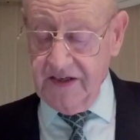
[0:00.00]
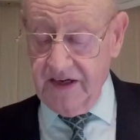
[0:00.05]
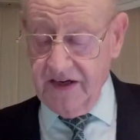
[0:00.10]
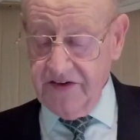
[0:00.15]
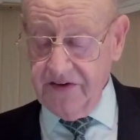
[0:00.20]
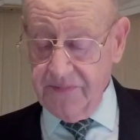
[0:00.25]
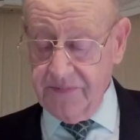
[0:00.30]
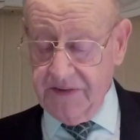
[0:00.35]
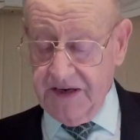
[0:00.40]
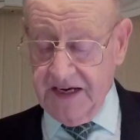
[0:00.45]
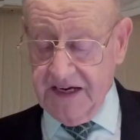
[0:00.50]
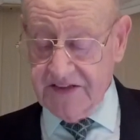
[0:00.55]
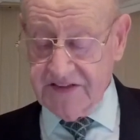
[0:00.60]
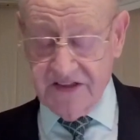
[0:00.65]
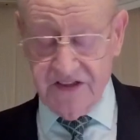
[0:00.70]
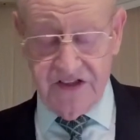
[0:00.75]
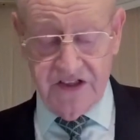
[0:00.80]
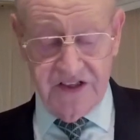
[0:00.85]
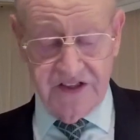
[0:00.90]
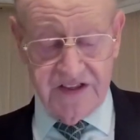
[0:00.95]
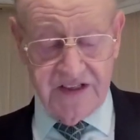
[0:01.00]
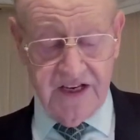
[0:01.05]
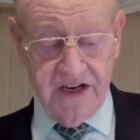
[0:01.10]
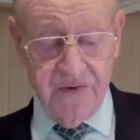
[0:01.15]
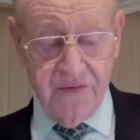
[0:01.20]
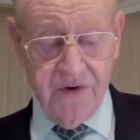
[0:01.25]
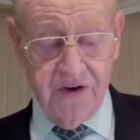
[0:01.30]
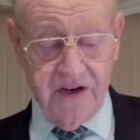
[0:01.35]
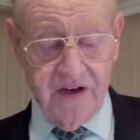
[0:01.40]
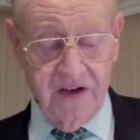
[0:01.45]
other passages that I
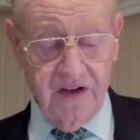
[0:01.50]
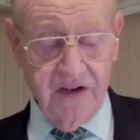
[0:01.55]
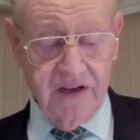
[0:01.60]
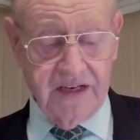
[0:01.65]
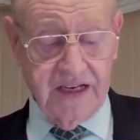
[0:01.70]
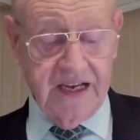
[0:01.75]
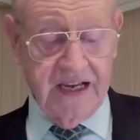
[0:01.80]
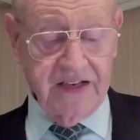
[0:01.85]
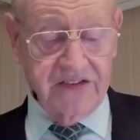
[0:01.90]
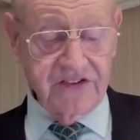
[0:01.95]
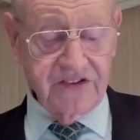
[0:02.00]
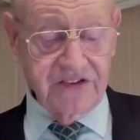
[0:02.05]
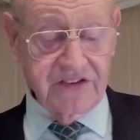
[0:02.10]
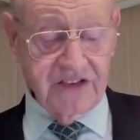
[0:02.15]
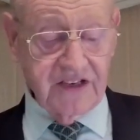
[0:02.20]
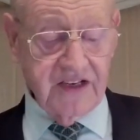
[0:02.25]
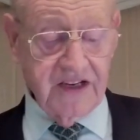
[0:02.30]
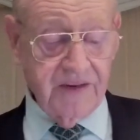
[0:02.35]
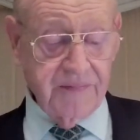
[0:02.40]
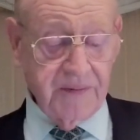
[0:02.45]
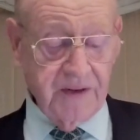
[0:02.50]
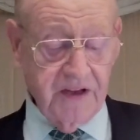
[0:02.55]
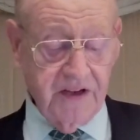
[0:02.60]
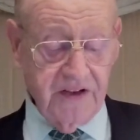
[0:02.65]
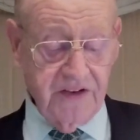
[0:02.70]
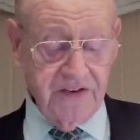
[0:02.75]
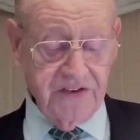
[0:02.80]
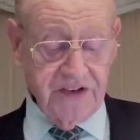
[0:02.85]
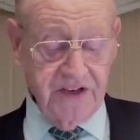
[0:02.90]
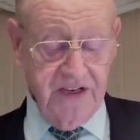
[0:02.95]
wanted to look at, just a couple
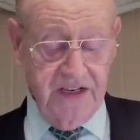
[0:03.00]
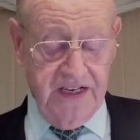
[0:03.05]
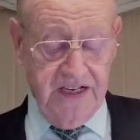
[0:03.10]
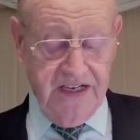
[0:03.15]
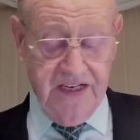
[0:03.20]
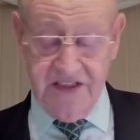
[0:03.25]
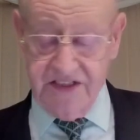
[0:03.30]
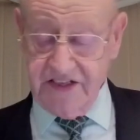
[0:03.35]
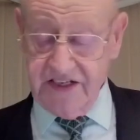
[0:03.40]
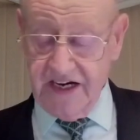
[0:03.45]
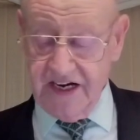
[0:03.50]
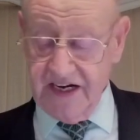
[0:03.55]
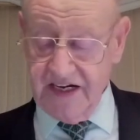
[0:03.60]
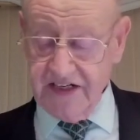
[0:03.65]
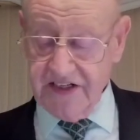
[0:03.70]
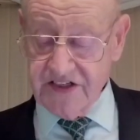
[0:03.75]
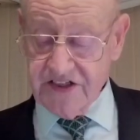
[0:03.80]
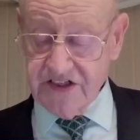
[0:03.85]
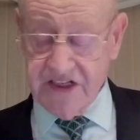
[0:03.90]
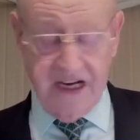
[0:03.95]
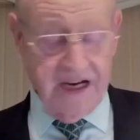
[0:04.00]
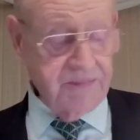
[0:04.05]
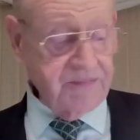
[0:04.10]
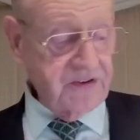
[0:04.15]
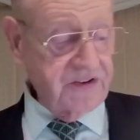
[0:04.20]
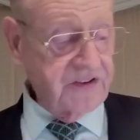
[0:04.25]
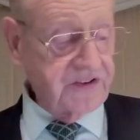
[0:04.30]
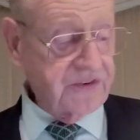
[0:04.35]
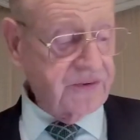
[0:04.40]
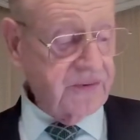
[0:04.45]
others, in Titus
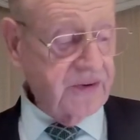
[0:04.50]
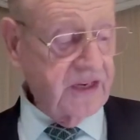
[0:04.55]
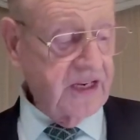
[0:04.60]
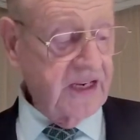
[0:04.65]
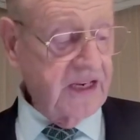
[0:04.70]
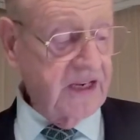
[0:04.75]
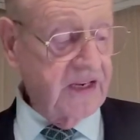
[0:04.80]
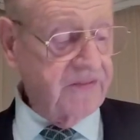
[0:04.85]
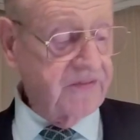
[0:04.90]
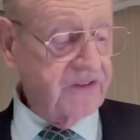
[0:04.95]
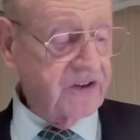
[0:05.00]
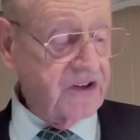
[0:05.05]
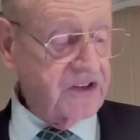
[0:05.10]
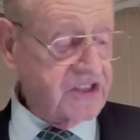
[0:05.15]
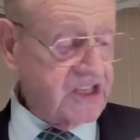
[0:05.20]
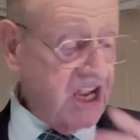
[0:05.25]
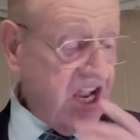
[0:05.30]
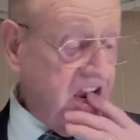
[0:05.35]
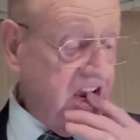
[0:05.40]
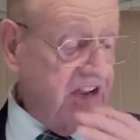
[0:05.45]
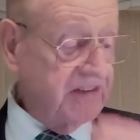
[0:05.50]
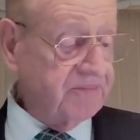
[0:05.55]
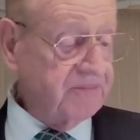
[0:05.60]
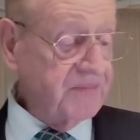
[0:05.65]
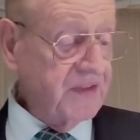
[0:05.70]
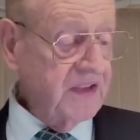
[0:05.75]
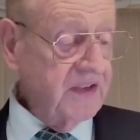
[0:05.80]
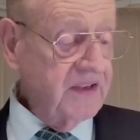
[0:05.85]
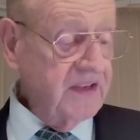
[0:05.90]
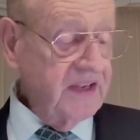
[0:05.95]
chapter 3 and verse 8.
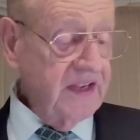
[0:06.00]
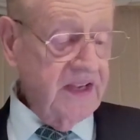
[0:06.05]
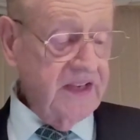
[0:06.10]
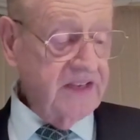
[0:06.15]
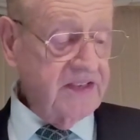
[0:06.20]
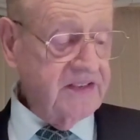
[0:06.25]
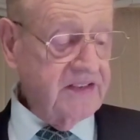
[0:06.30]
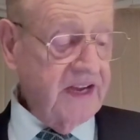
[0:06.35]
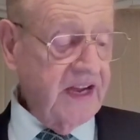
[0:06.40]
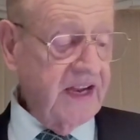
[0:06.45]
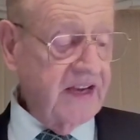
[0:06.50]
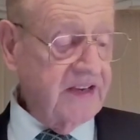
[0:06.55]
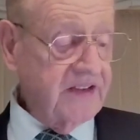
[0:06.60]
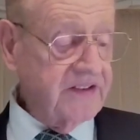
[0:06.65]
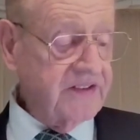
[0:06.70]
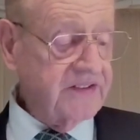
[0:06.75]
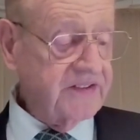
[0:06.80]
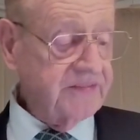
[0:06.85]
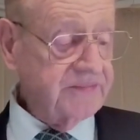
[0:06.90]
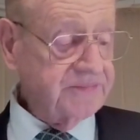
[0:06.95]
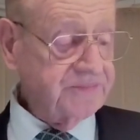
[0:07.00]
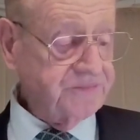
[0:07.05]
In Titus